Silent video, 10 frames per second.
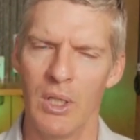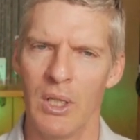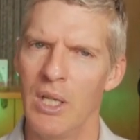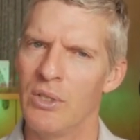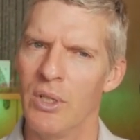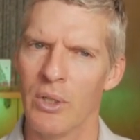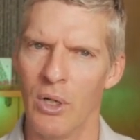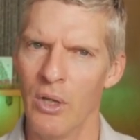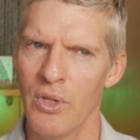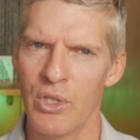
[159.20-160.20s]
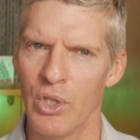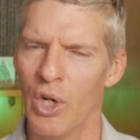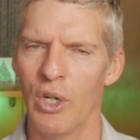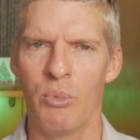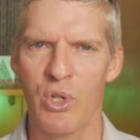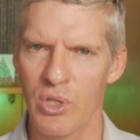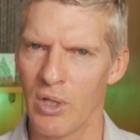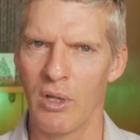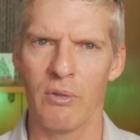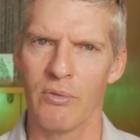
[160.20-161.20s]
He's done all this garbage
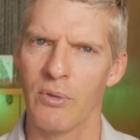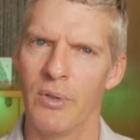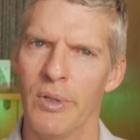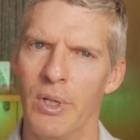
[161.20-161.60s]
stuff.